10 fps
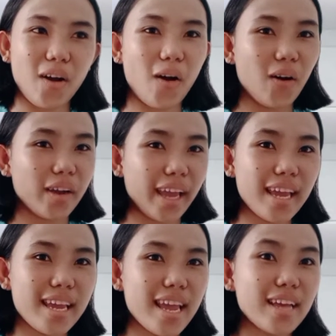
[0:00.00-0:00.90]

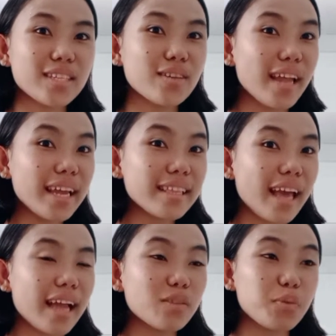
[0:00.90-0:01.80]
Okay, so like
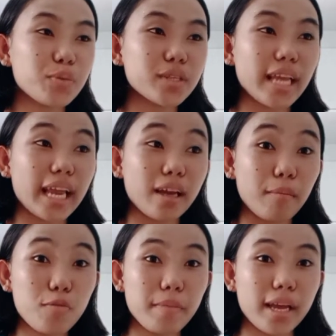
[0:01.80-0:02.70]
that, when we say in a
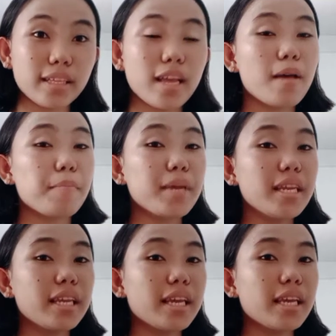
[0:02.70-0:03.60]
moment,
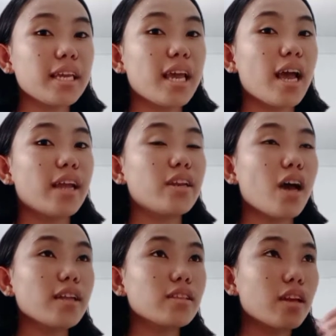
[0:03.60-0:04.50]
meaning
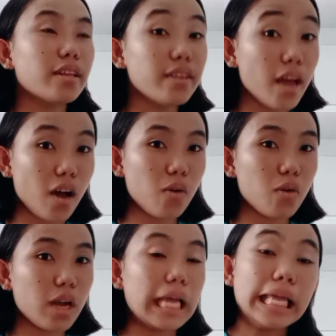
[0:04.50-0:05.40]
not
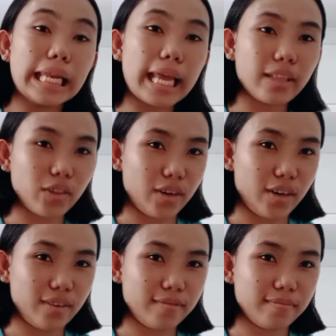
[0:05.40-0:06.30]
now,
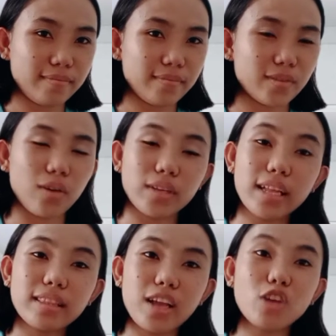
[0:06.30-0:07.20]
later. No,
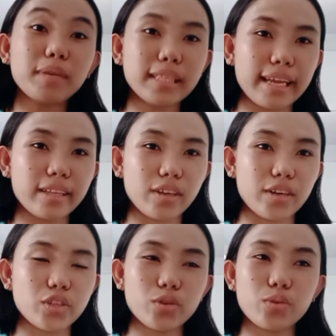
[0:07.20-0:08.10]
not now but
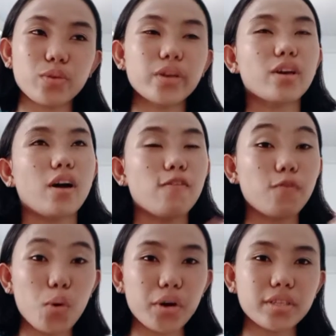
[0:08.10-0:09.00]
later. So, of
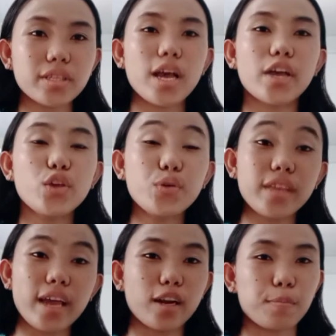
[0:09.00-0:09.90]
course, you
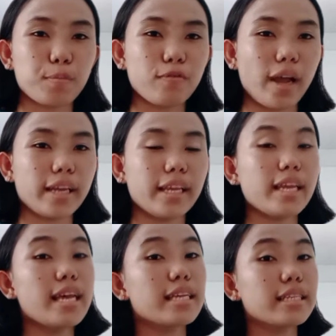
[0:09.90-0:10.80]
then are providing
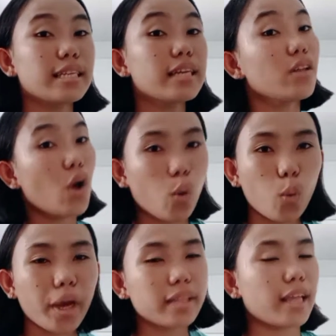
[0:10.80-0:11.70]
still
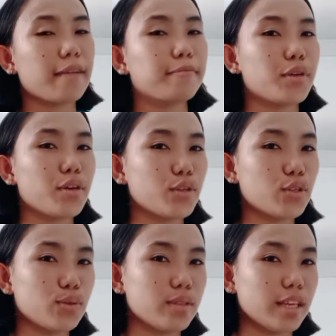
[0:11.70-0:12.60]
wait time to your
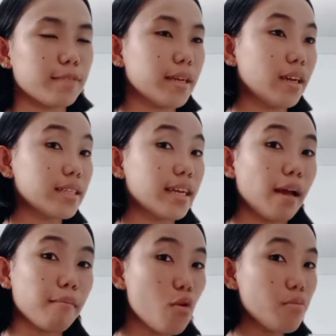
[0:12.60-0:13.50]
students because in
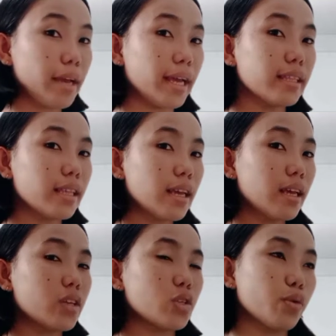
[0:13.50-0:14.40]
a moment,
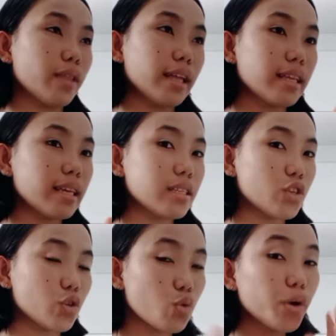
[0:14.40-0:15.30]
so that is a
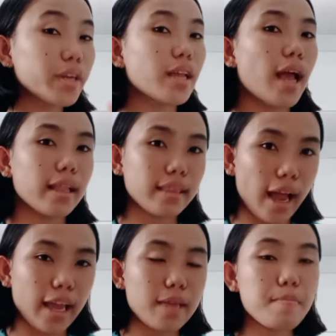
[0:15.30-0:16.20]
short
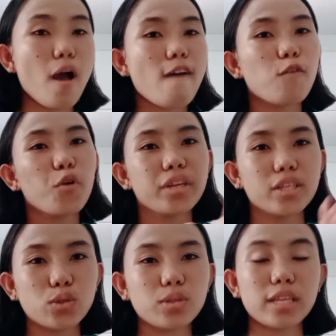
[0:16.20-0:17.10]
time for the
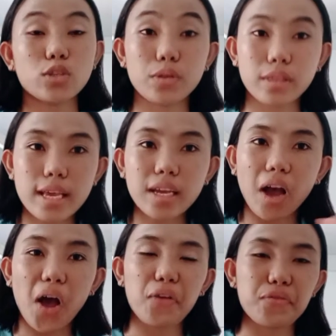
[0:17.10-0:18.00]
students to think
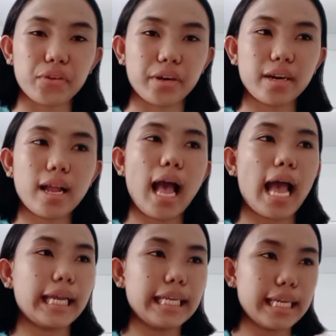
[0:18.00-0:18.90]
of their
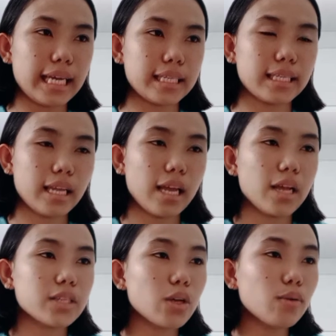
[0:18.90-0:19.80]
ideas.
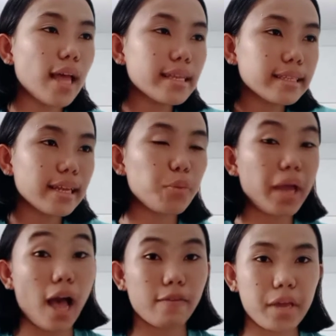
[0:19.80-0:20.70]
So, lastly, we
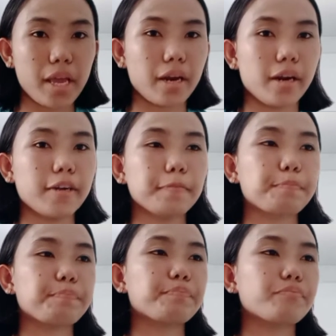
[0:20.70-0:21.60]
have here,
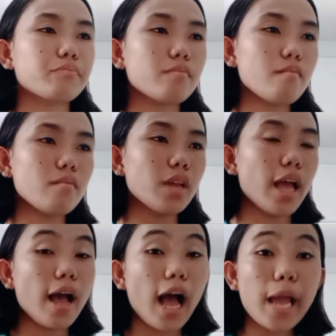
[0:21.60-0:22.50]

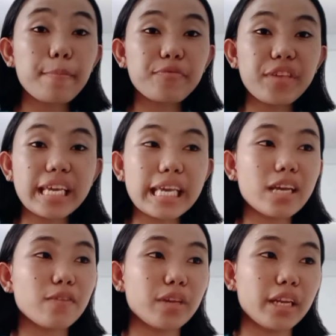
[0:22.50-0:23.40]
I'm thinking
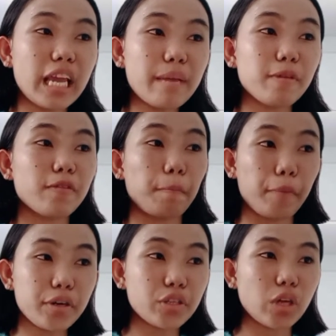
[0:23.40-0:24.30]
of the name of a
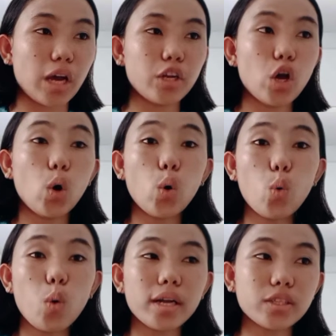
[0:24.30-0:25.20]
person who
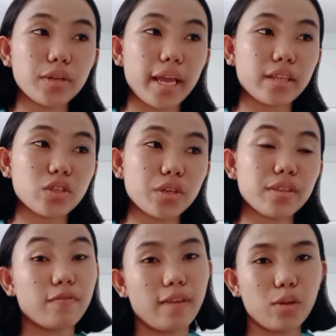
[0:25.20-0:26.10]
want to answer
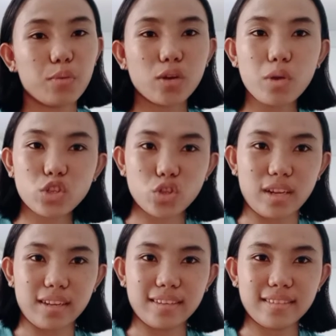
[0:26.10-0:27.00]
the following question.